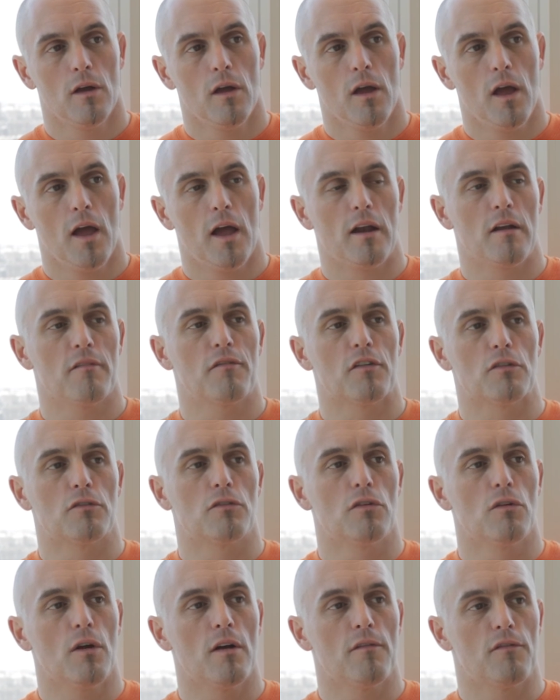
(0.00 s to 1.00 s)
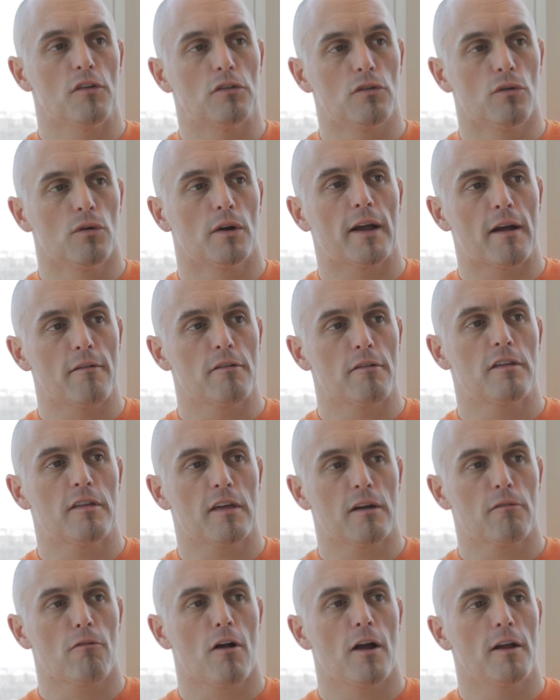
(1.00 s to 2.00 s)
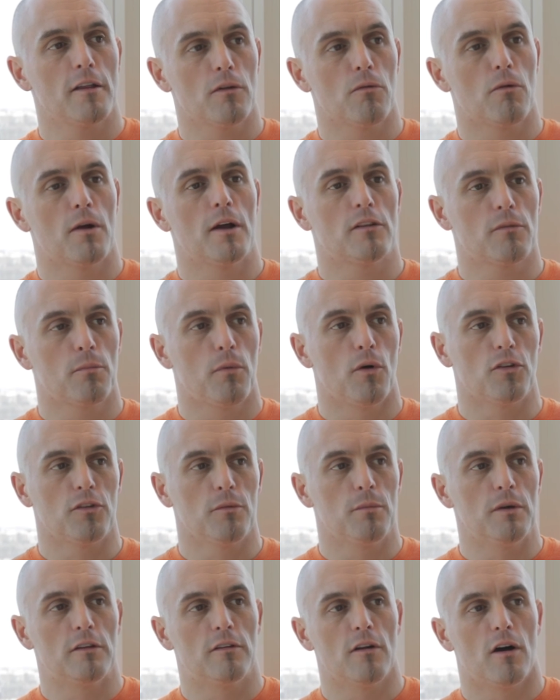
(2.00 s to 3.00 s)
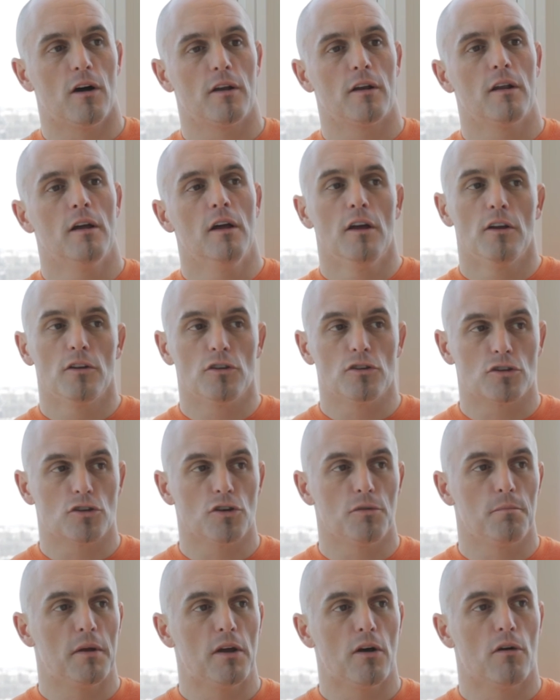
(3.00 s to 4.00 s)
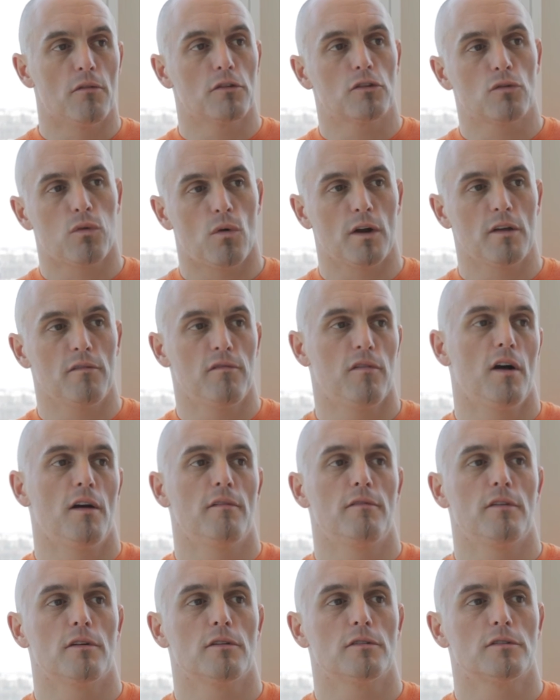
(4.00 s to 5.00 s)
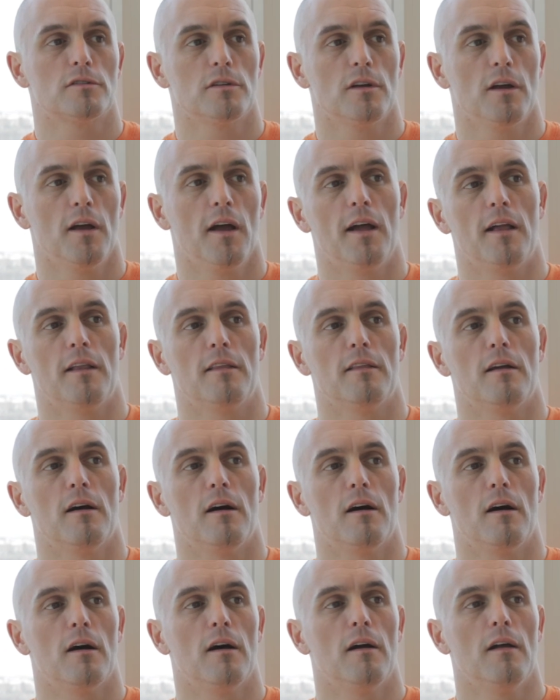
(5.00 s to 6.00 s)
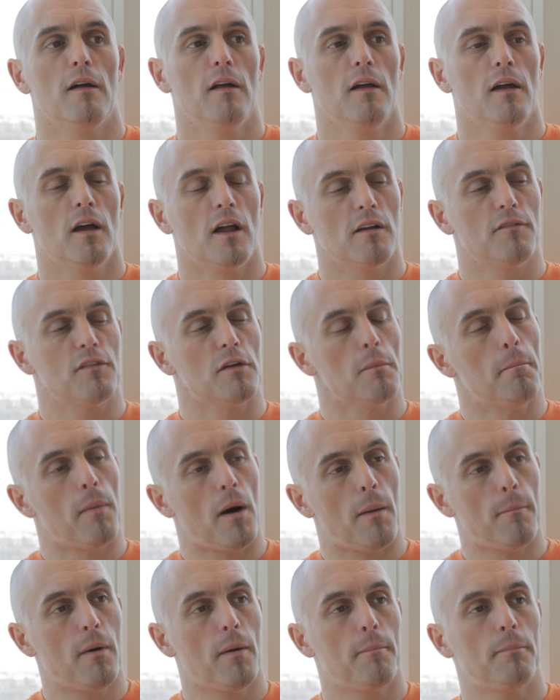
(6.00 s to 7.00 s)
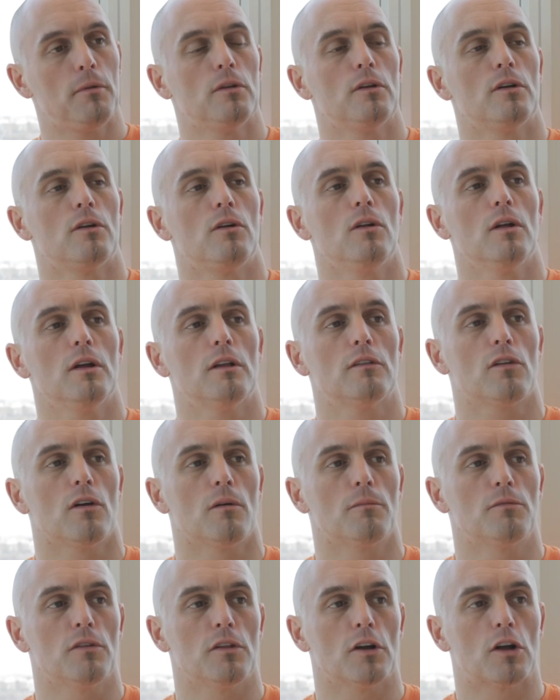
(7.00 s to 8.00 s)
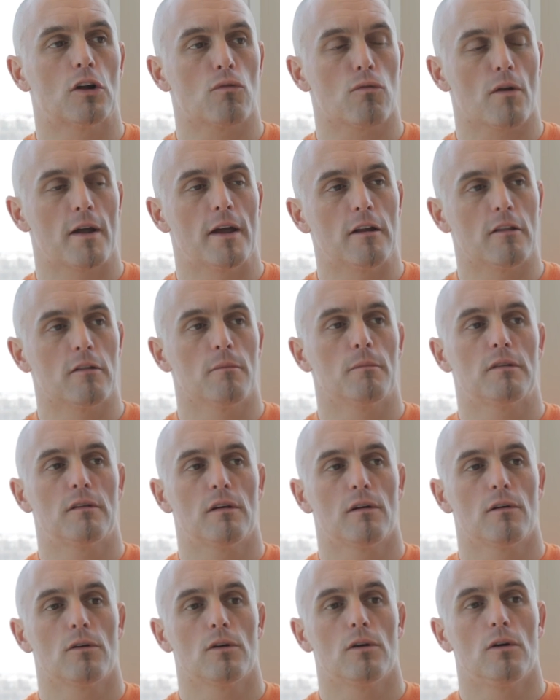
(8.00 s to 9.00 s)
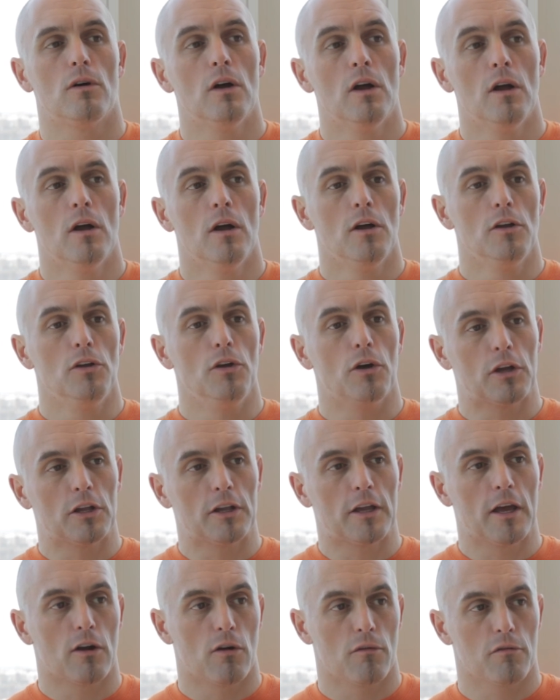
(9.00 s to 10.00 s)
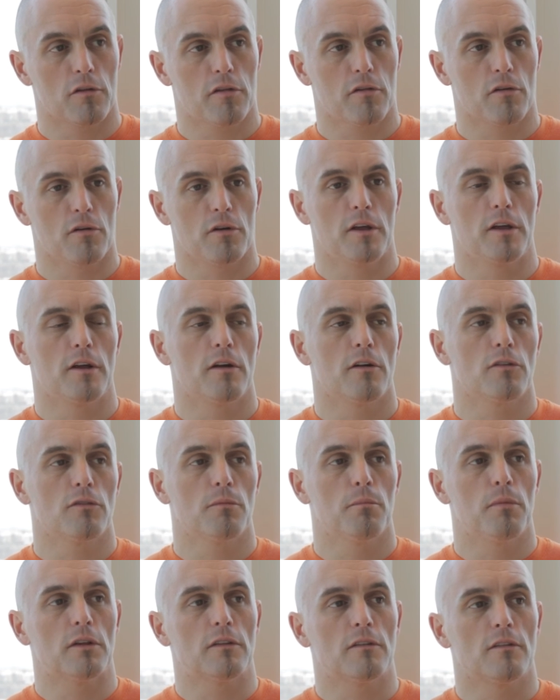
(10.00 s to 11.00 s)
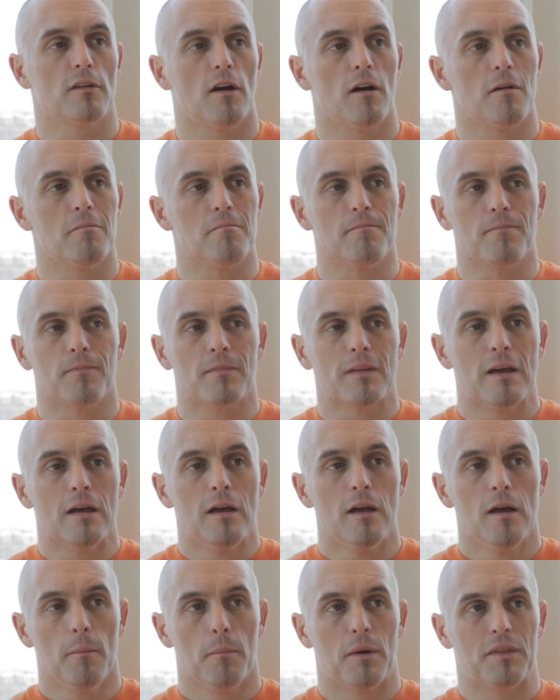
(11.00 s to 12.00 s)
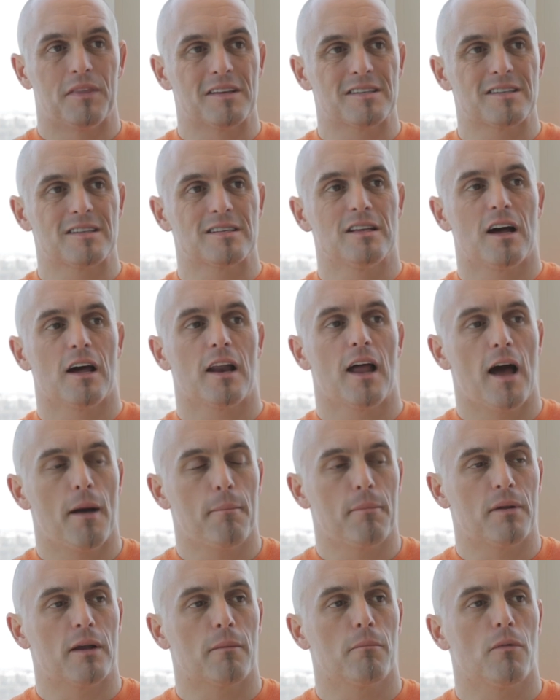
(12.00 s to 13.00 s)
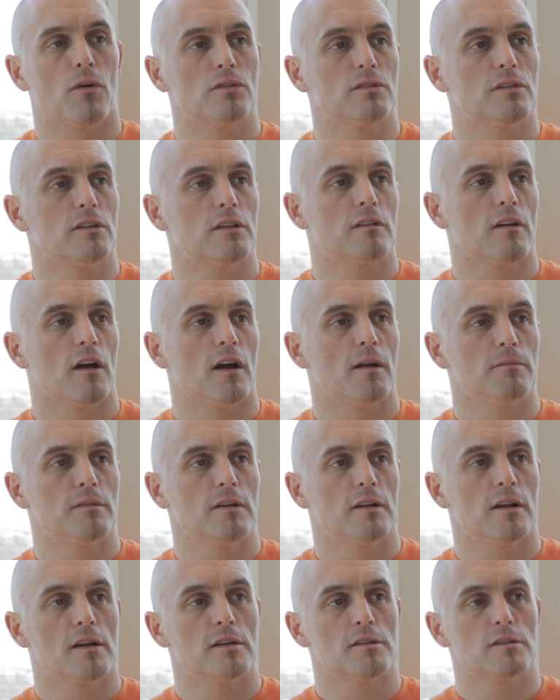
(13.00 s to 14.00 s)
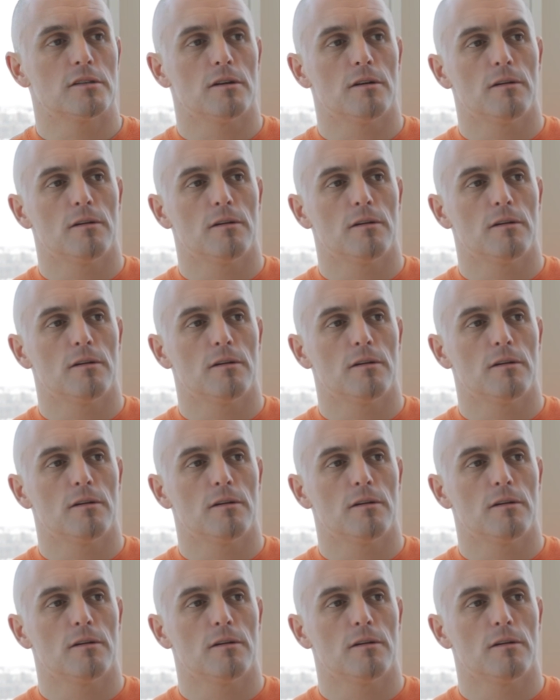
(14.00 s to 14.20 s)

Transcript: And if you're doing everything right the way it's supposed to be done, you should be over 25 years. And if you bump up a little in terms of the grade of the material, you could get over 30 years. But this is not happening most of the time today. So.